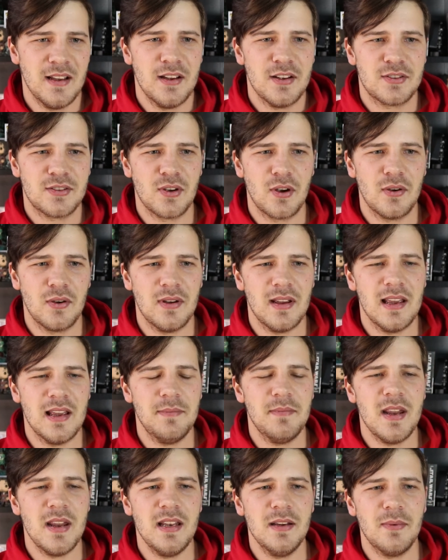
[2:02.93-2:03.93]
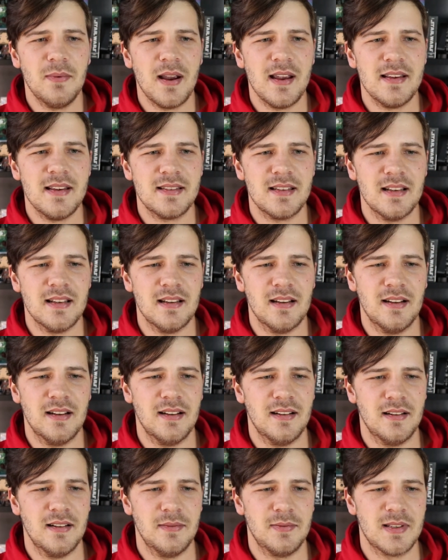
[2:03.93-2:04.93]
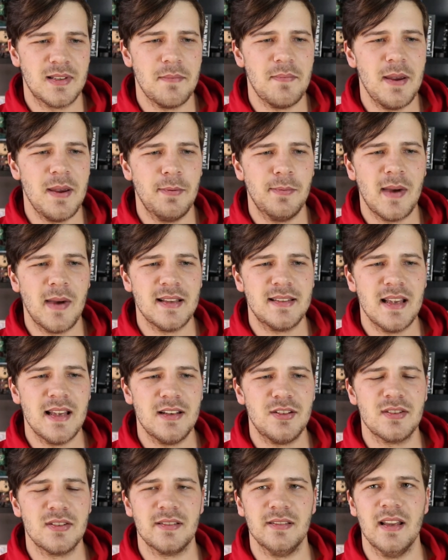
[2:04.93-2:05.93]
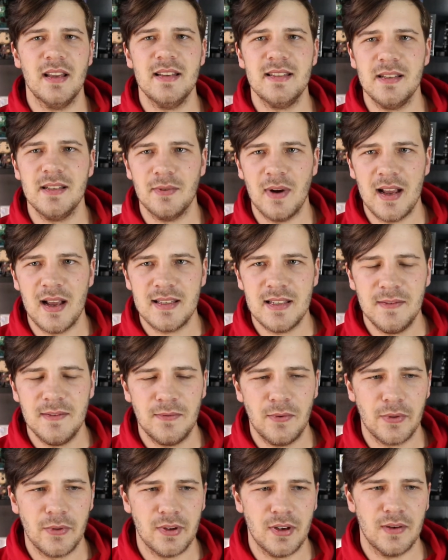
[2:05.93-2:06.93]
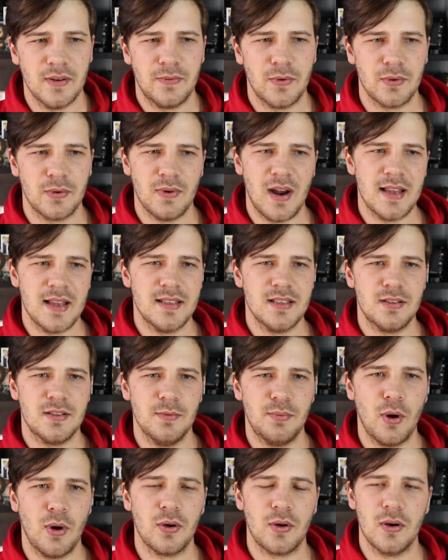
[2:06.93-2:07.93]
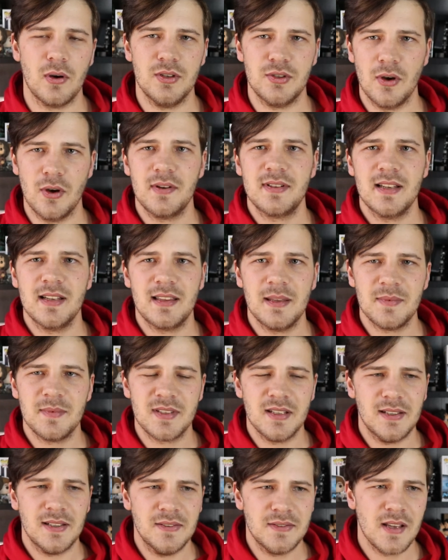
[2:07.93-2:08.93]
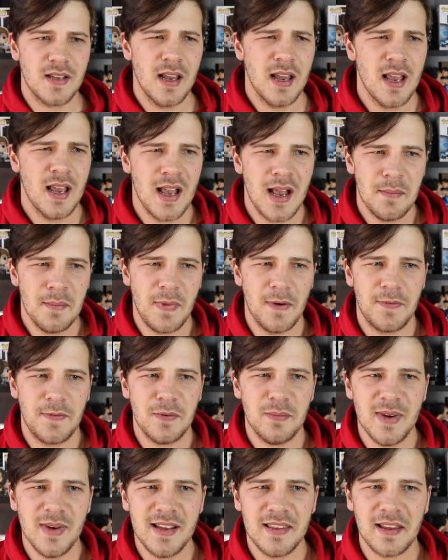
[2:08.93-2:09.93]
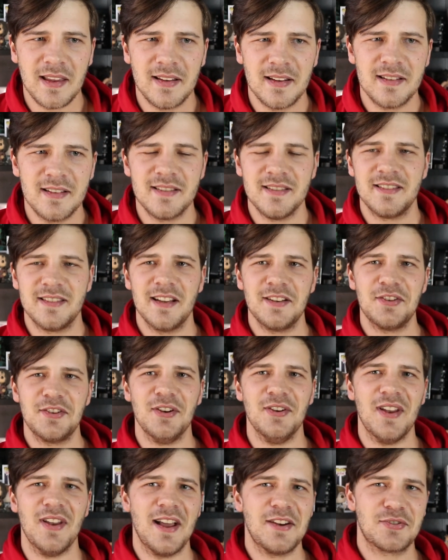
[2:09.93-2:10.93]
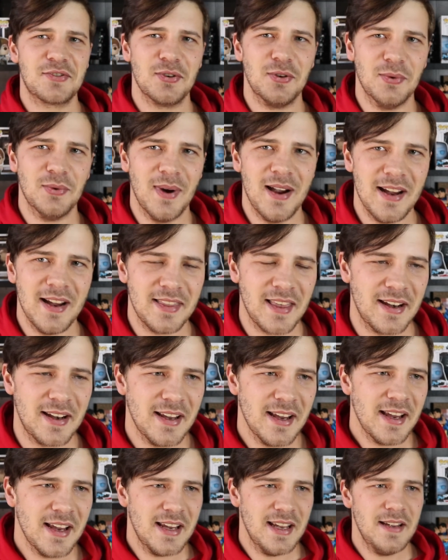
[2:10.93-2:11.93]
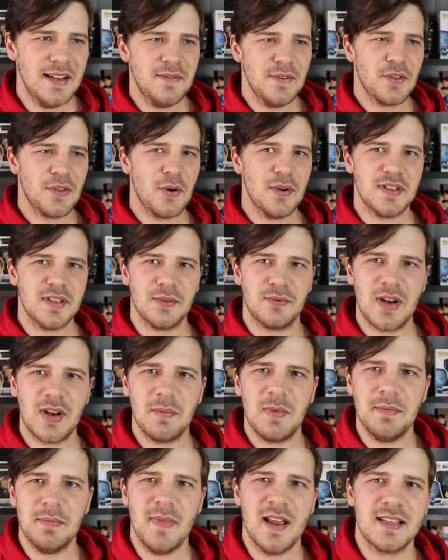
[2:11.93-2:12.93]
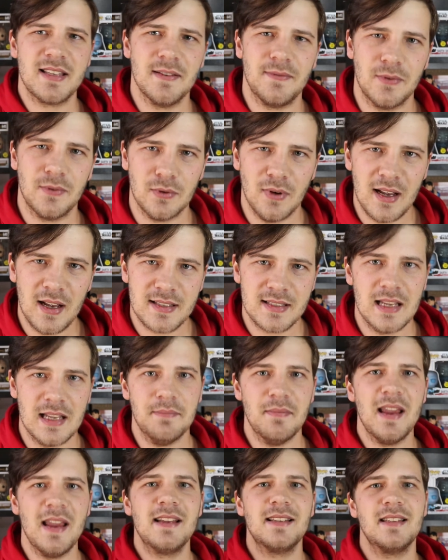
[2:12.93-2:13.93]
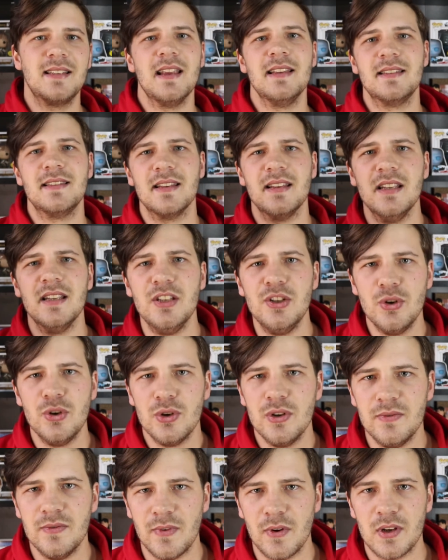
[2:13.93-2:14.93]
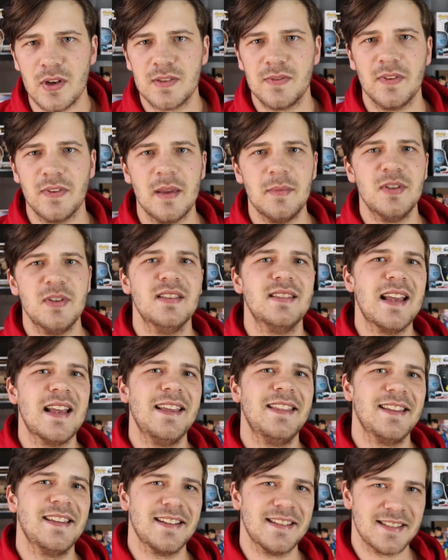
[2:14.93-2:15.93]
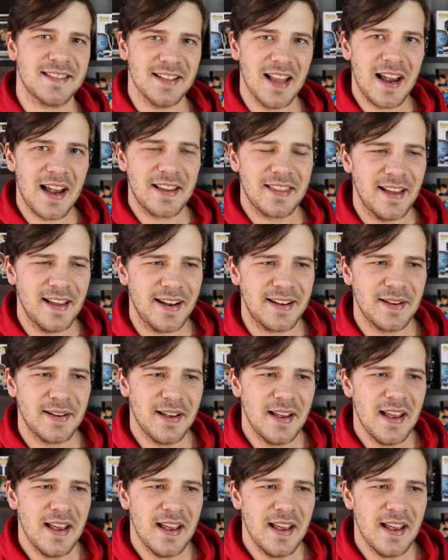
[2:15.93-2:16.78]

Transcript: So in many ways, some people might say it's just lazy writing for the writers to poke jokes at themselves. But for me, they did it in such a natural way that even though it's incredibly meta for us, it makes sense in universe for them to say things like that.